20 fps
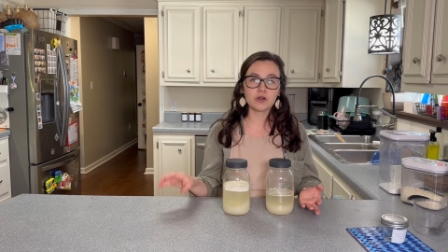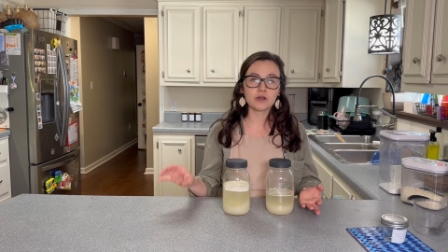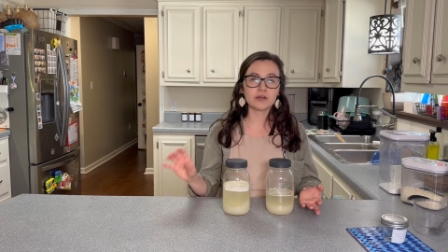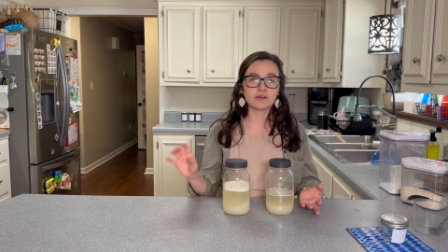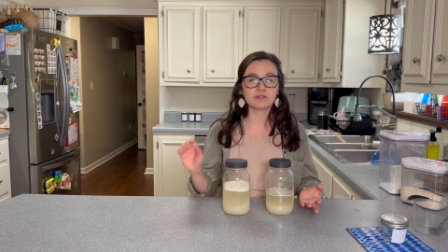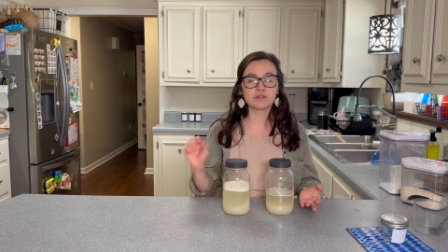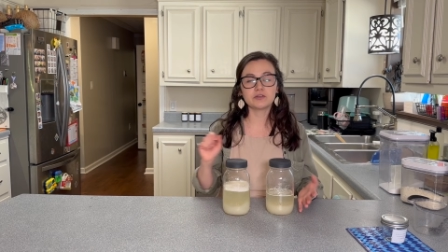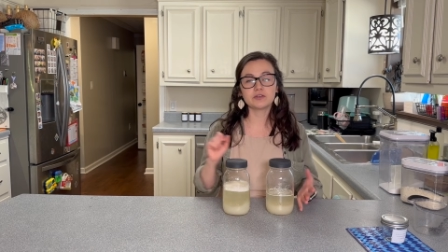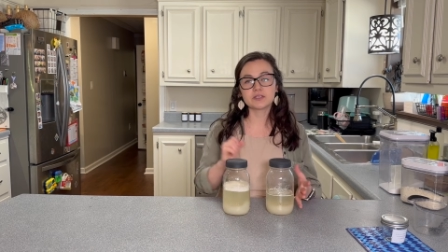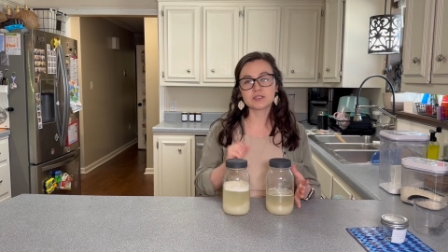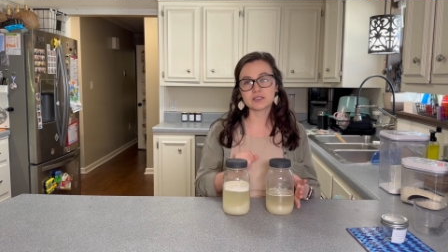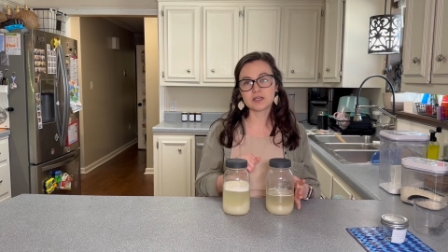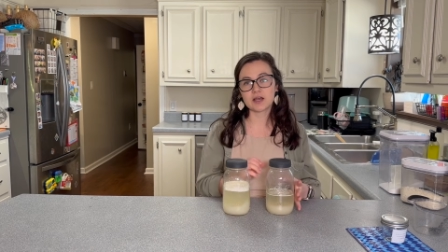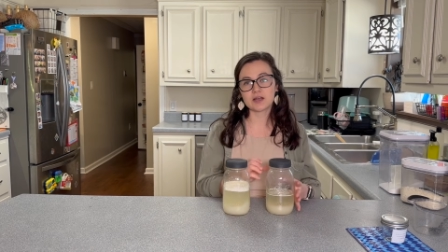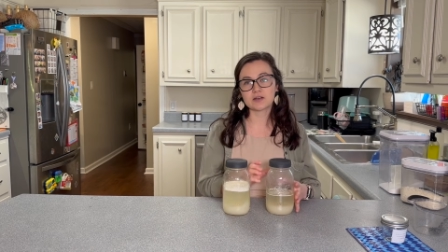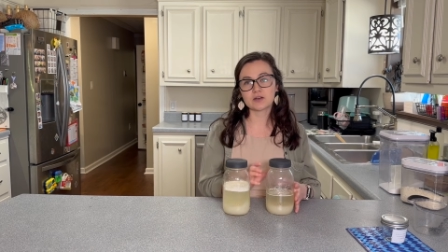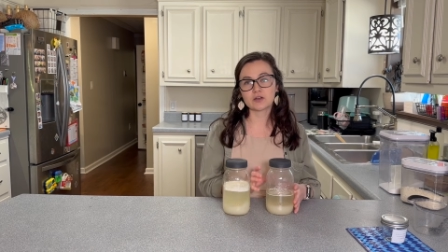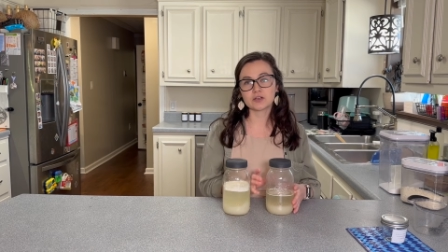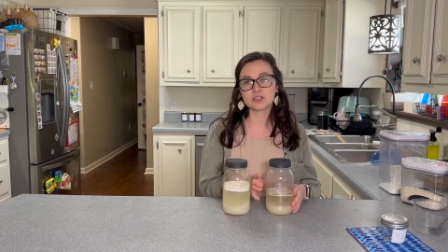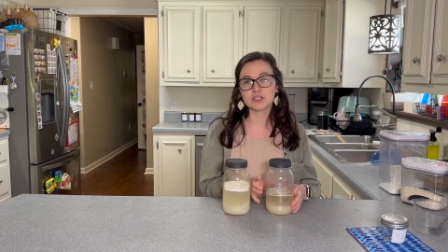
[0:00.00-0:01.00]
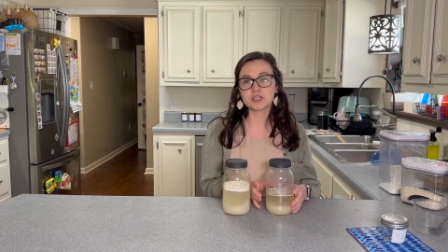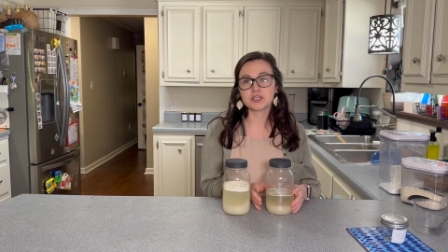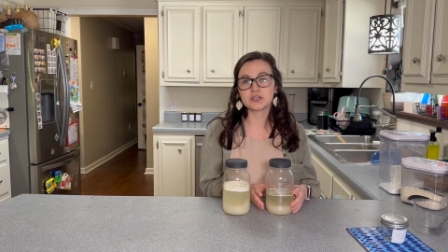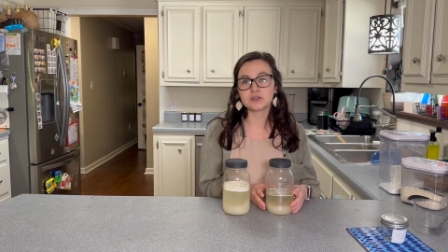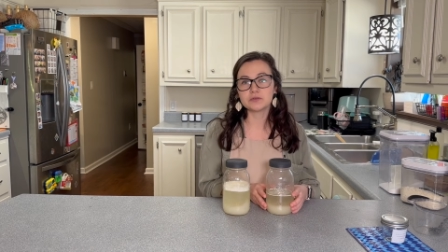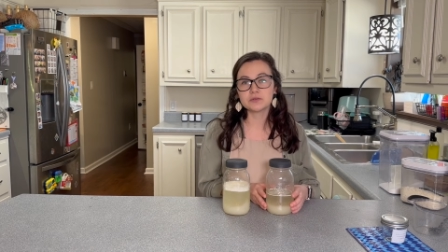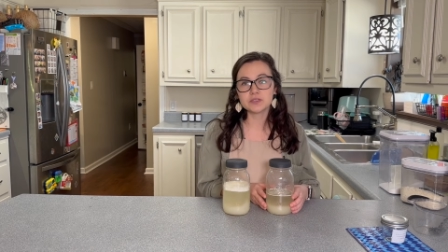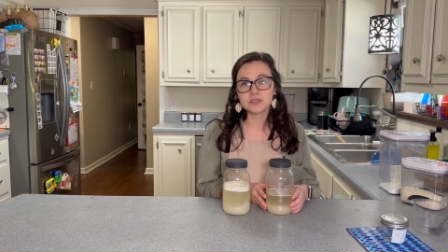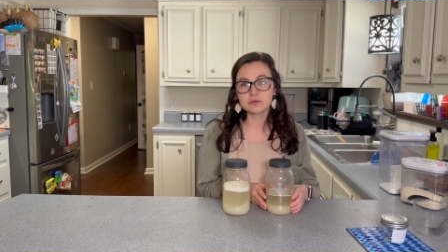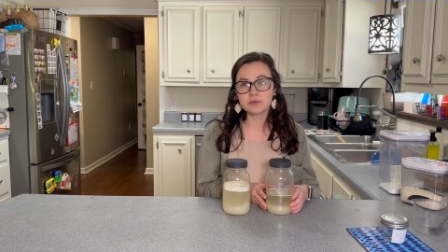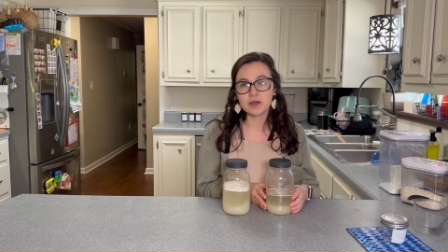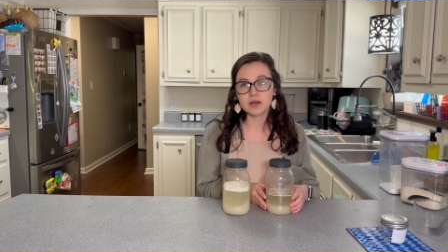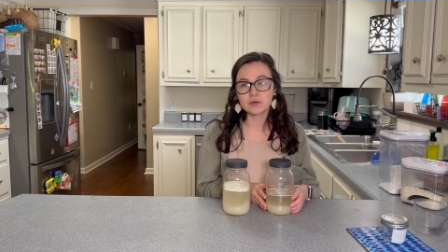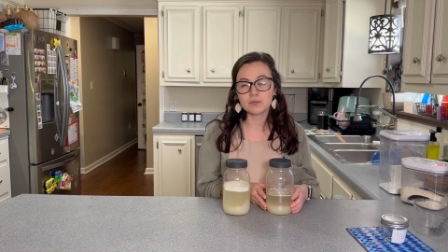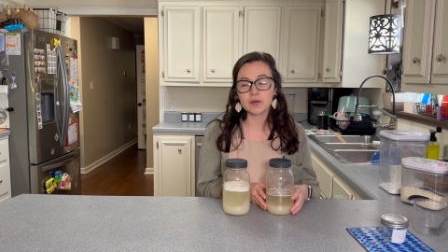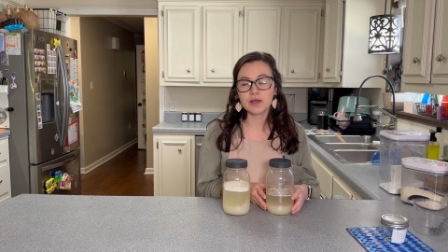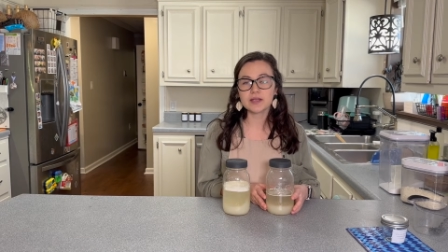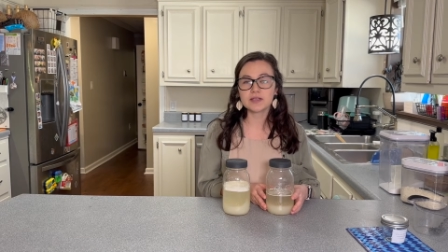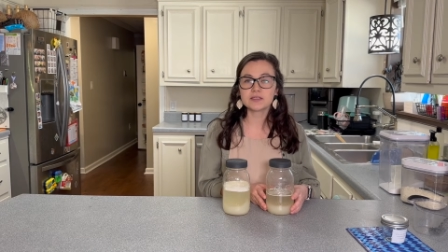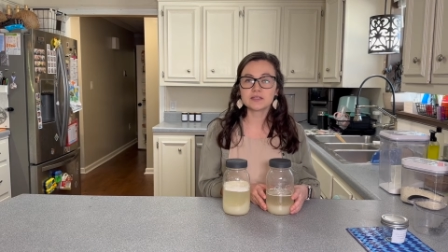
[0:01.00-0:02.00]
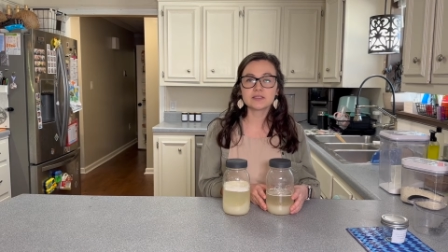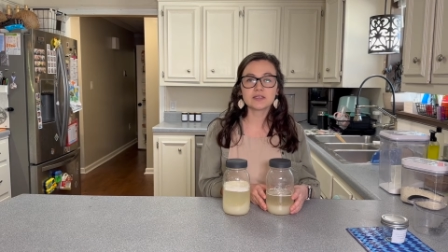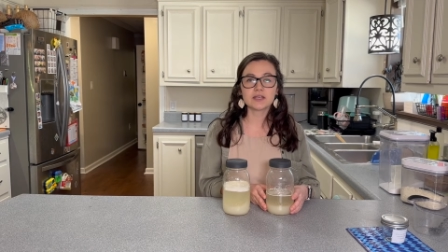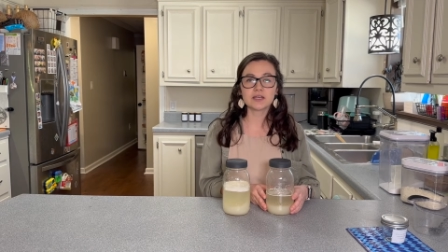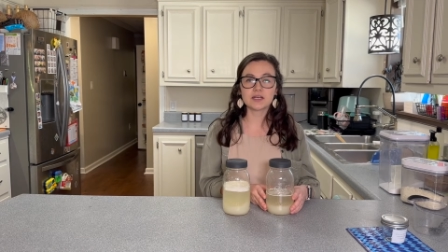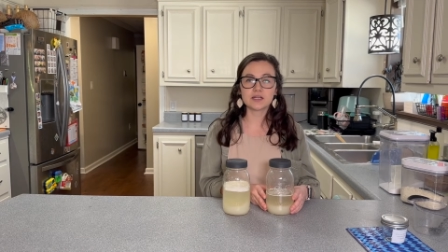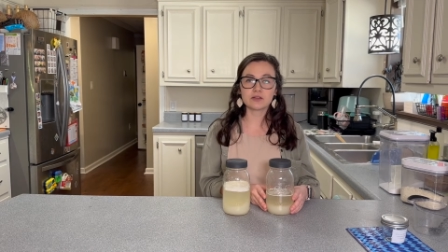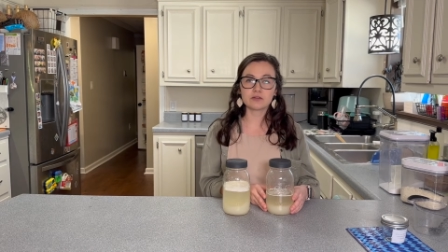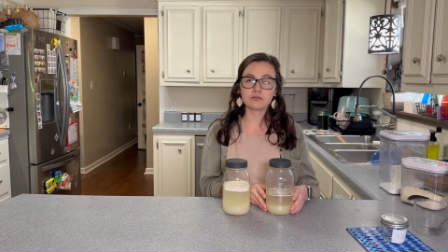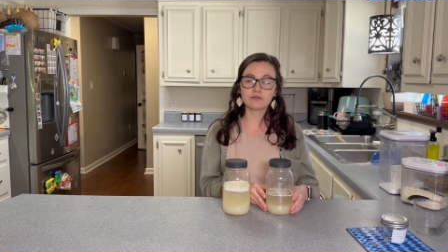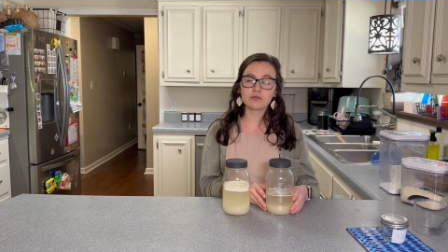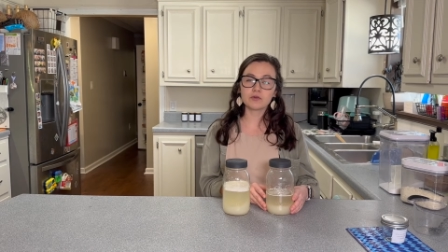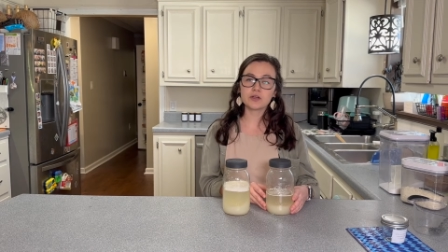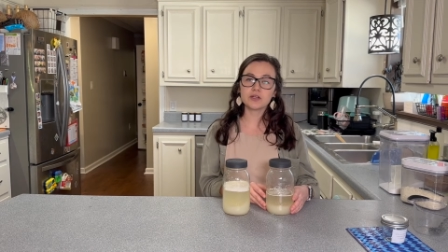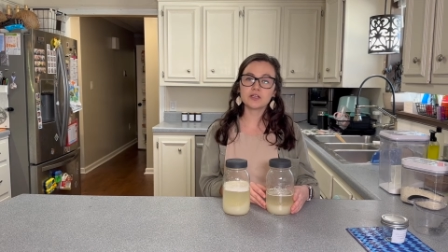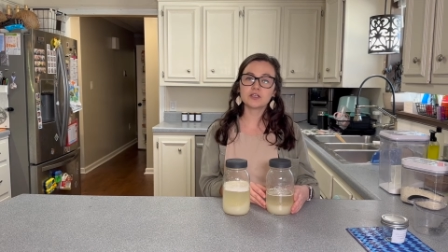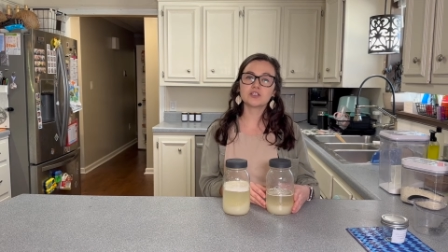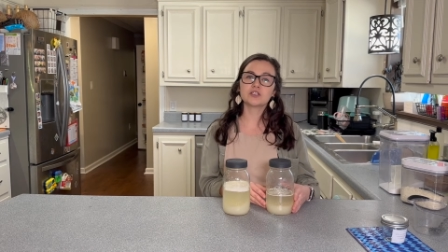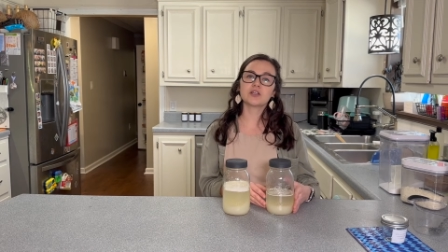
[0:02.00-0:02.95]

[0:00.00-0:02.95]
If you decide not to use it right away, stick it in the fridge,